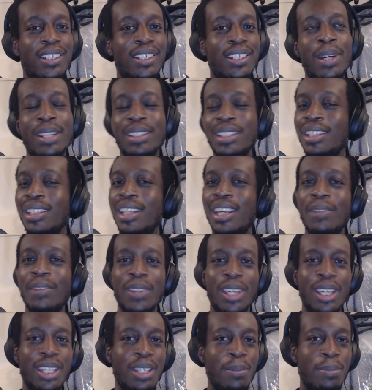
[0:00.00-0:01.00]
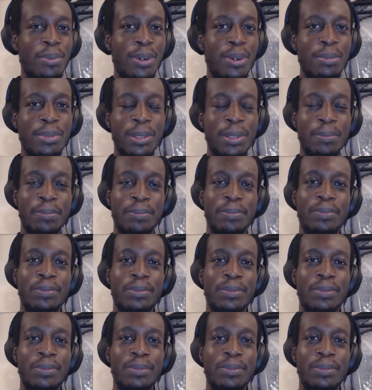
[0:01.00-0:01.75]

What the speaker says: I didn't have any problem